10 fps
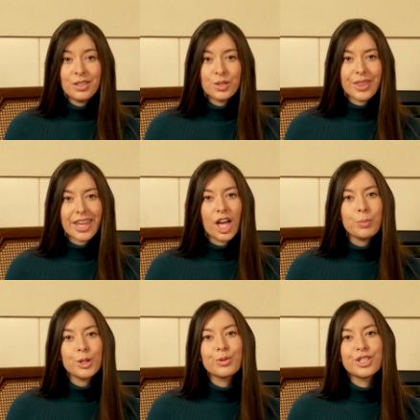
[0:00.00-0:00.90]
Do they
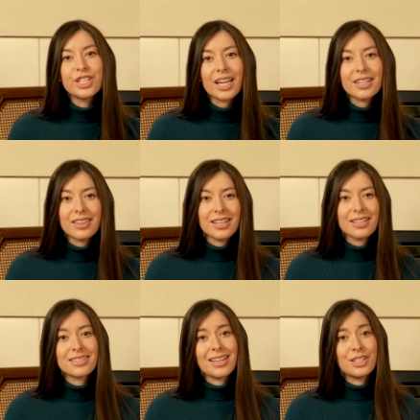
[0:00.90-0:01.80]
help you reject
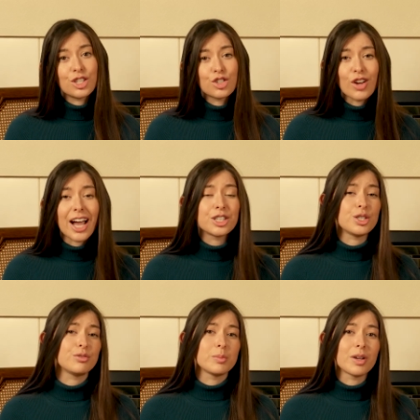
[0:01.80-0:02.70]
things that distract
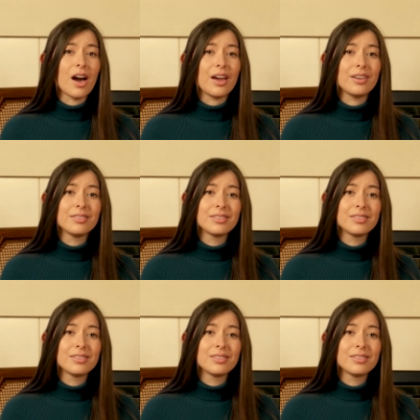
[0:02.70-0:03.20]
you from God?